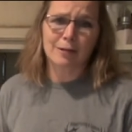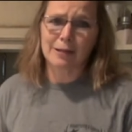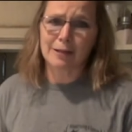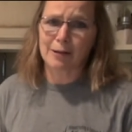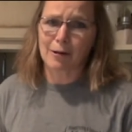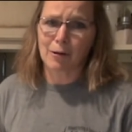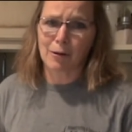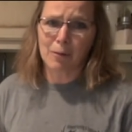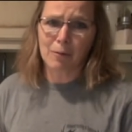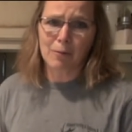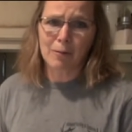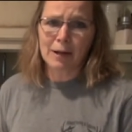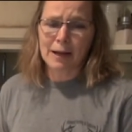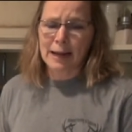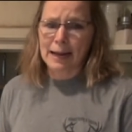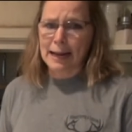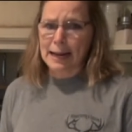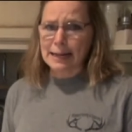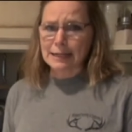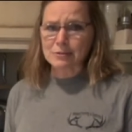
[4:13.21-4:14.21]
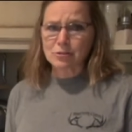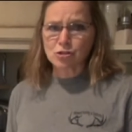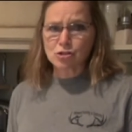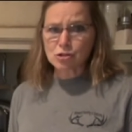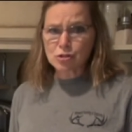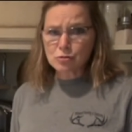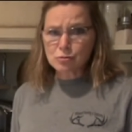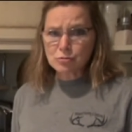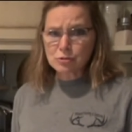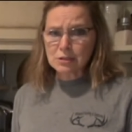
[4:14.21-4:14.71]
you know, Aunt
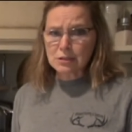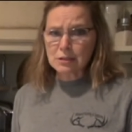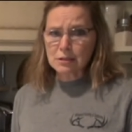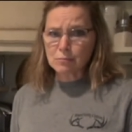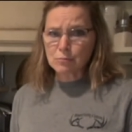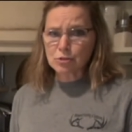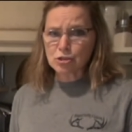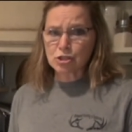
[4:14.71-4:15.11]
Susan,